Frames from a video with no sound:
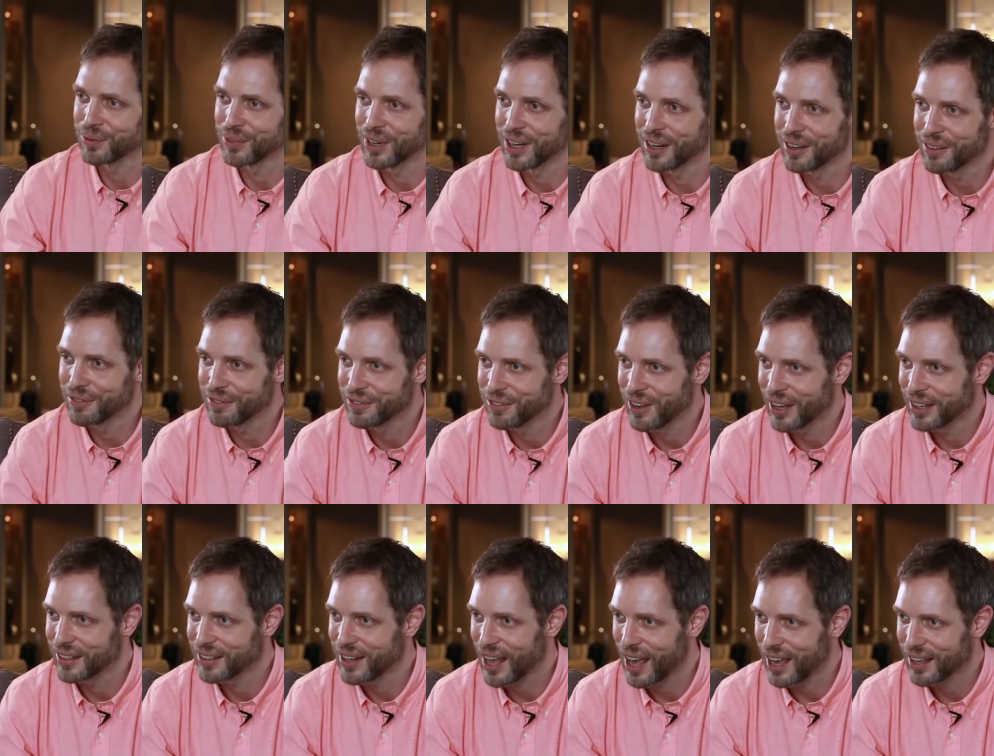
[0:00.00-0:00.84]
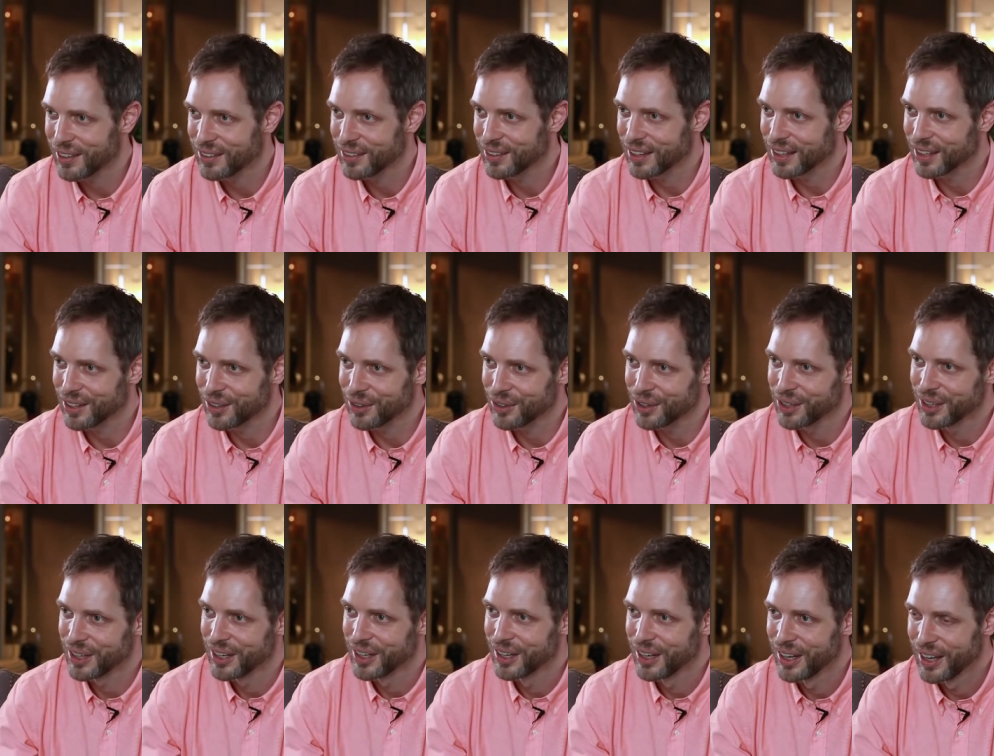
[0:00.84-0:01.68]
it was really fantastic.
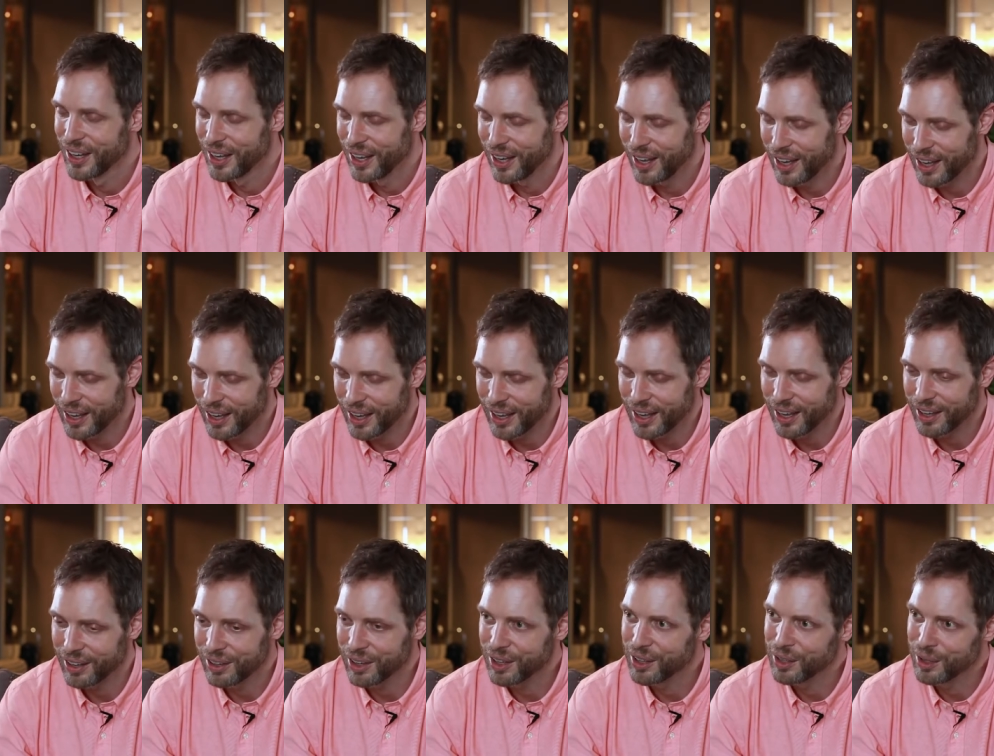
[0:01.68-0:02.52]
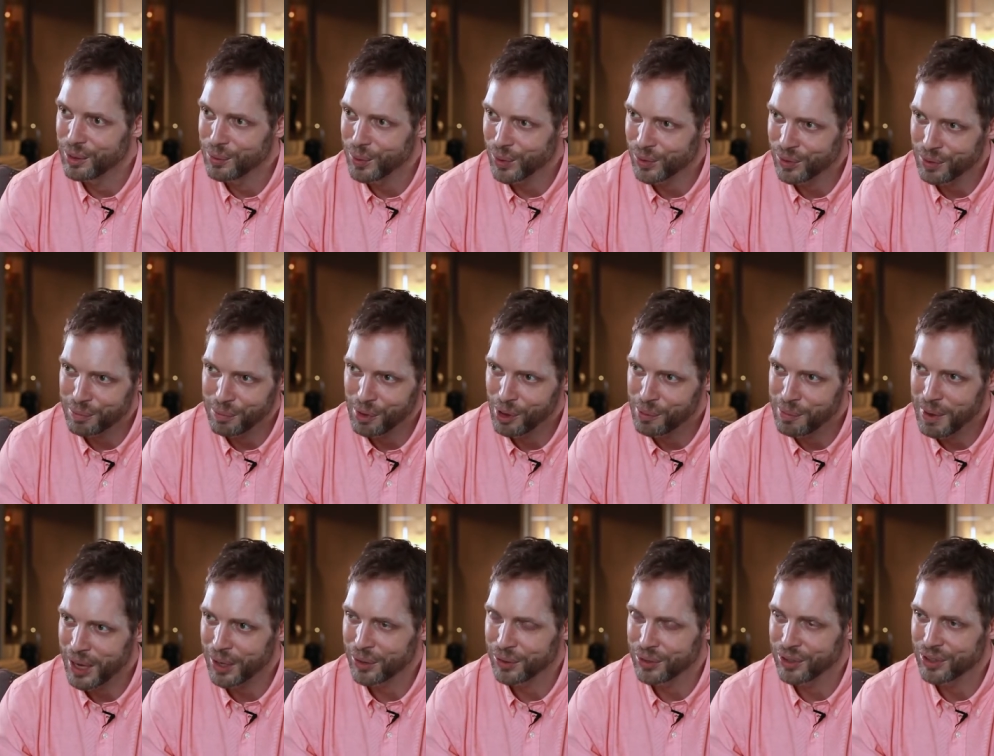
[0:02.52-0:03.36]
Thank you. Uh, it was
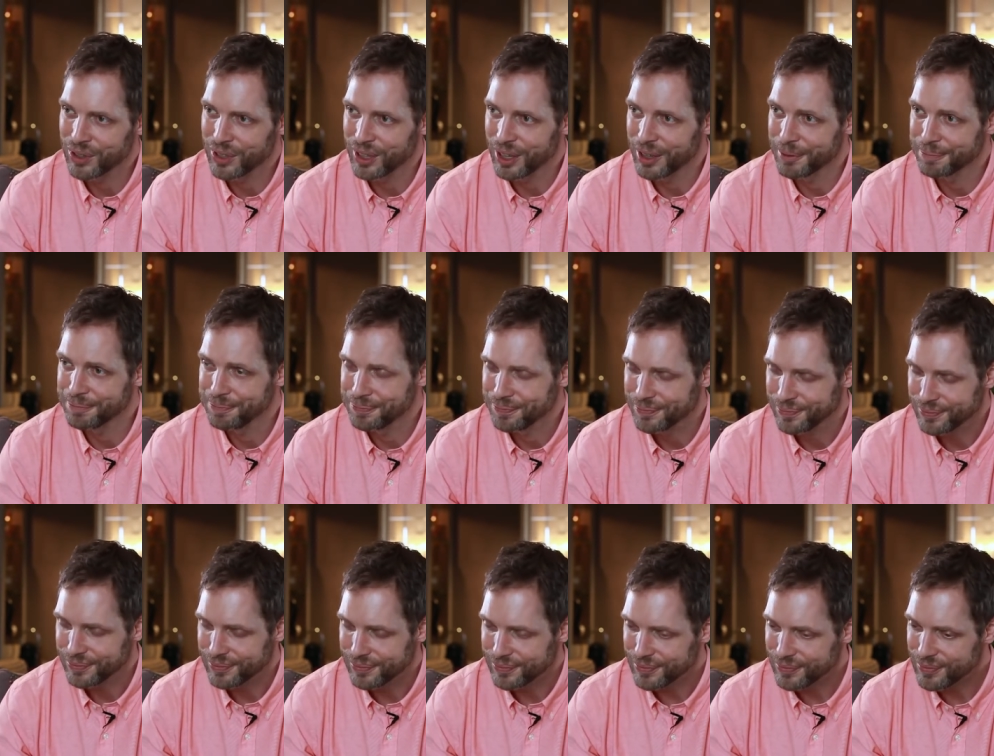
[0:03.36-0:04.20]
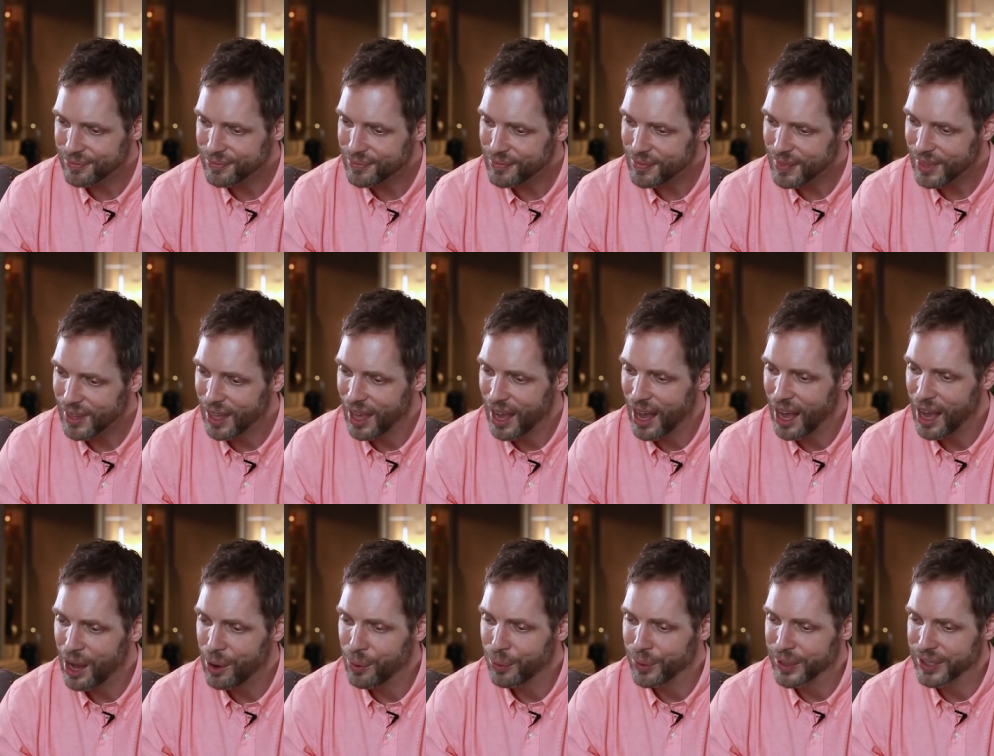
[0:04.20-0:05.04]
about um,
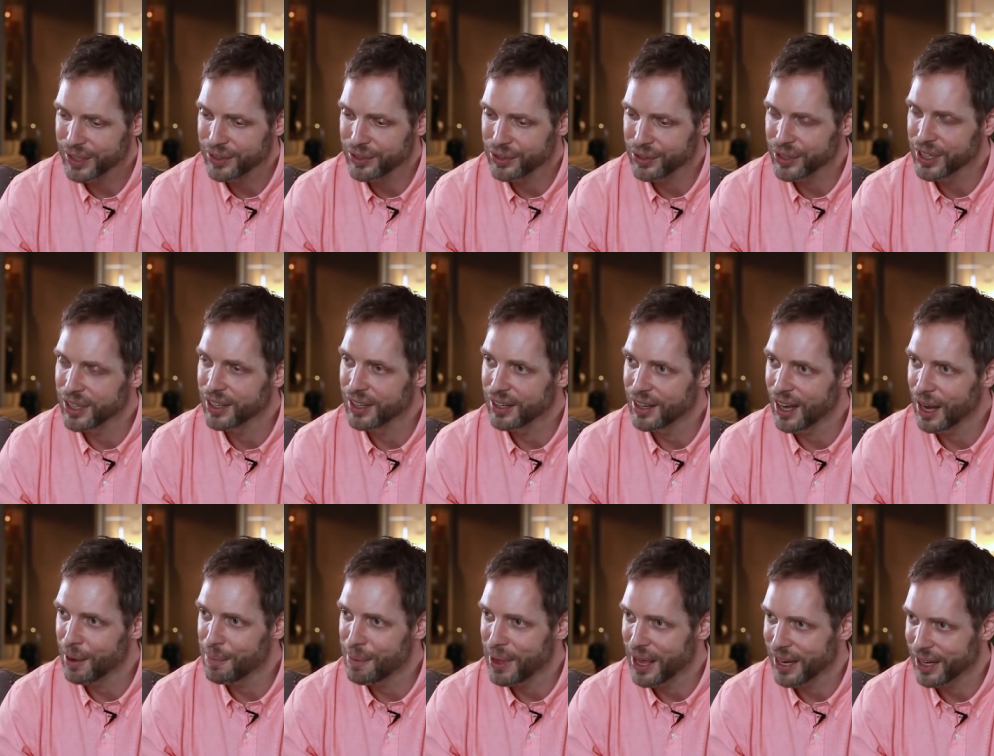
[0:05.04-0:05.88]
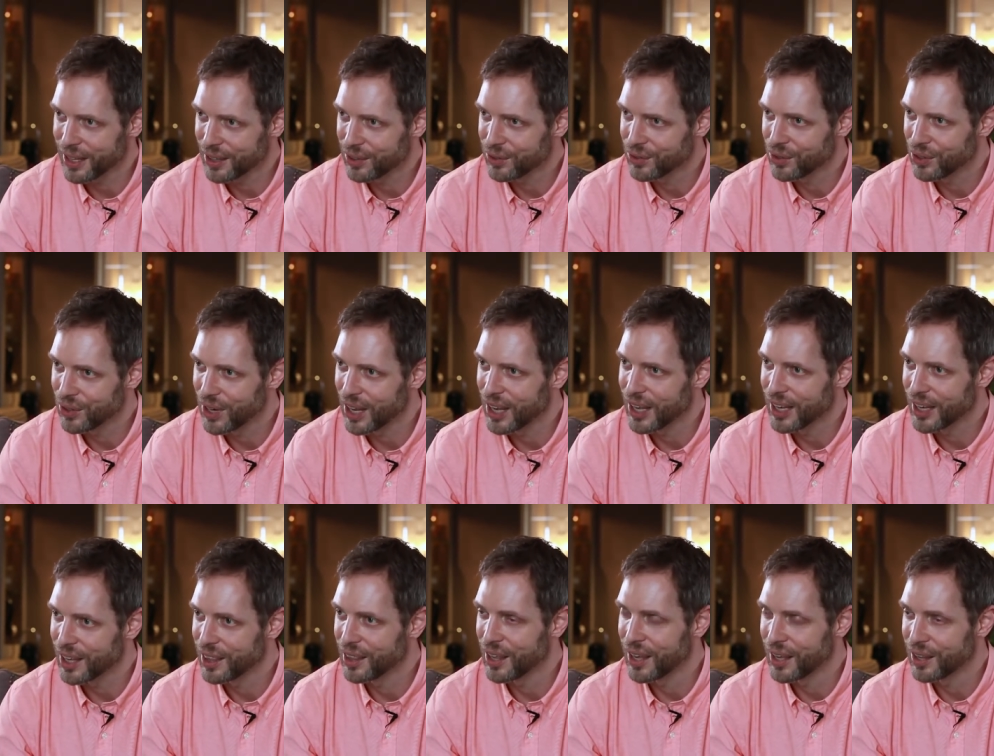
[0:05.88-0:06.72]
how we treat diabetics
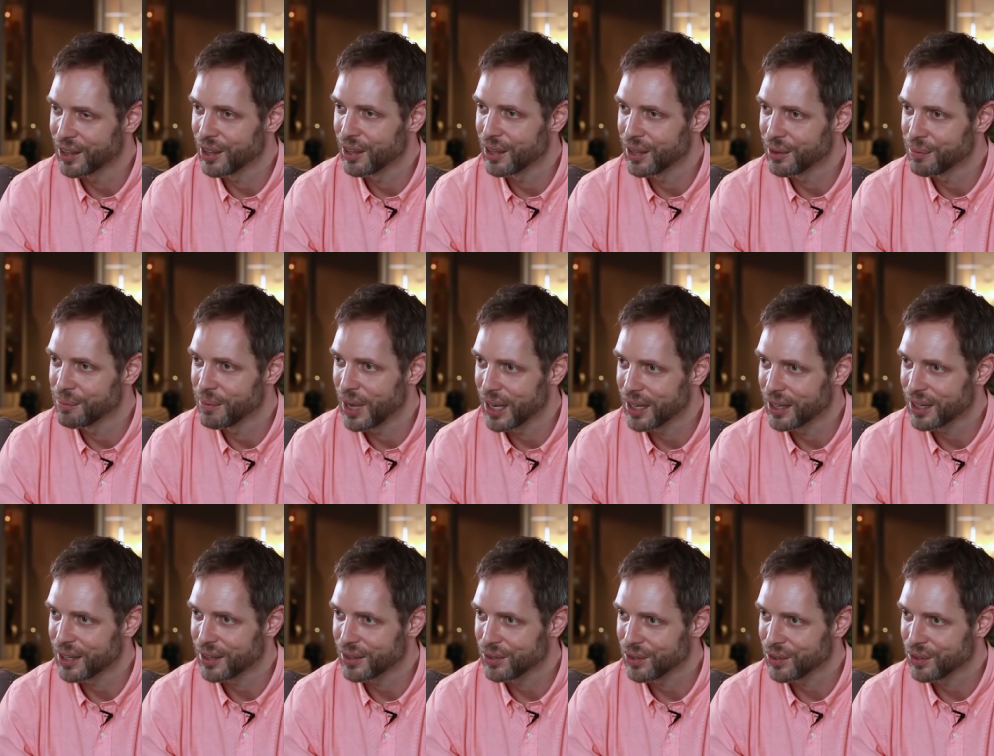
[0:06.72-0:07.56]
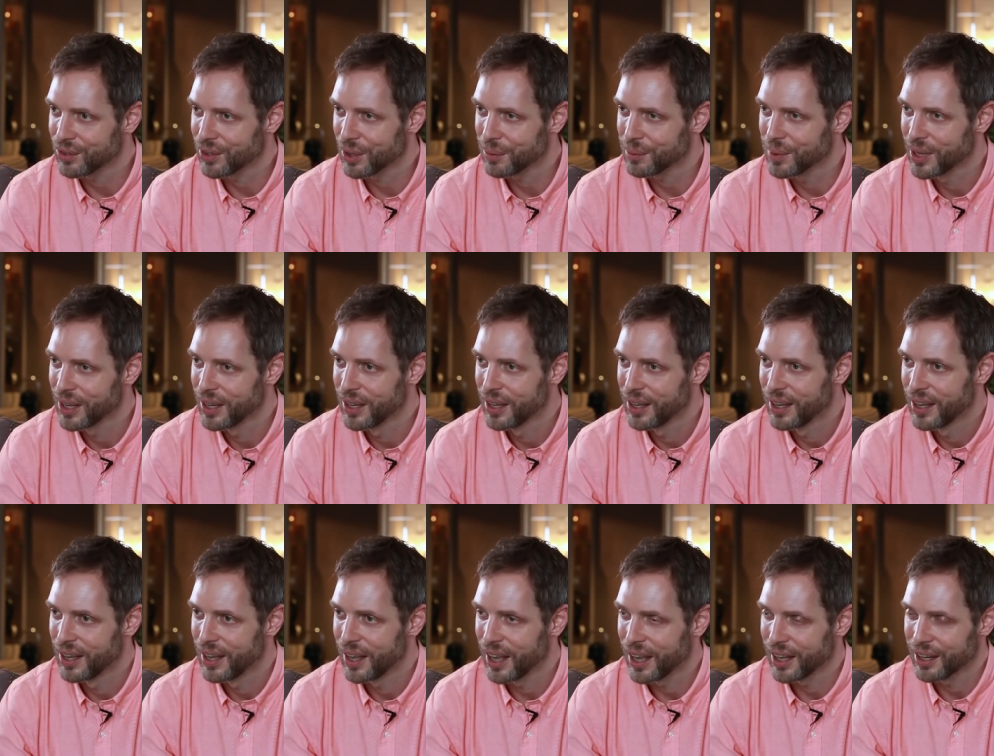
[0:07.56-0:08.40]
today in, in the medical system.
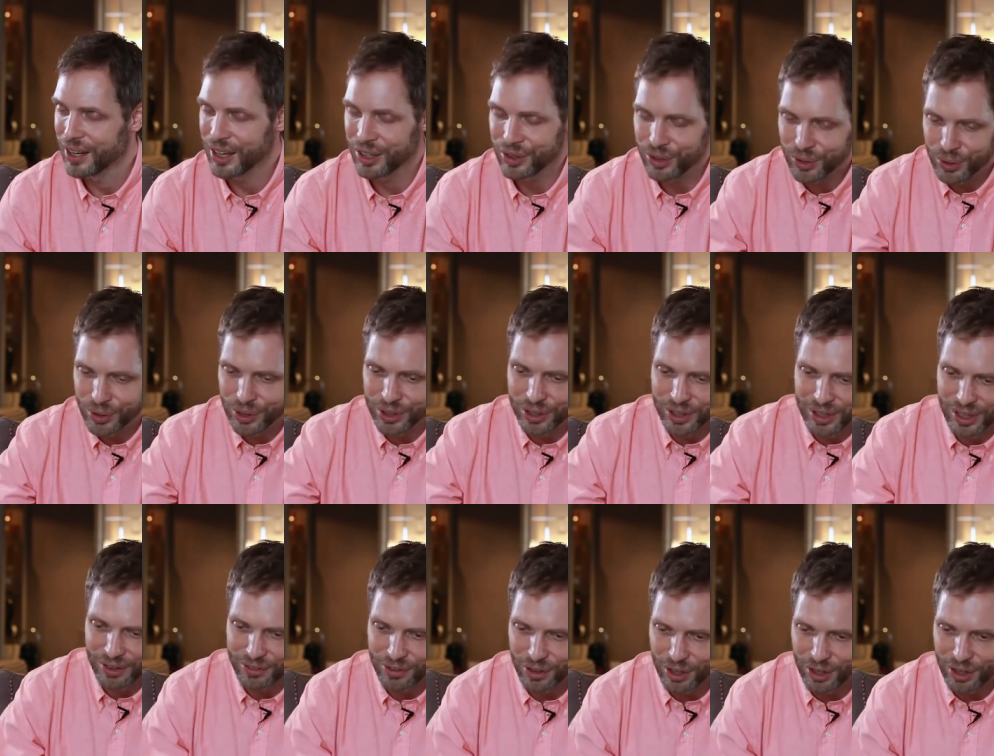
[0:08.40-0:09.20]
And, and, you're a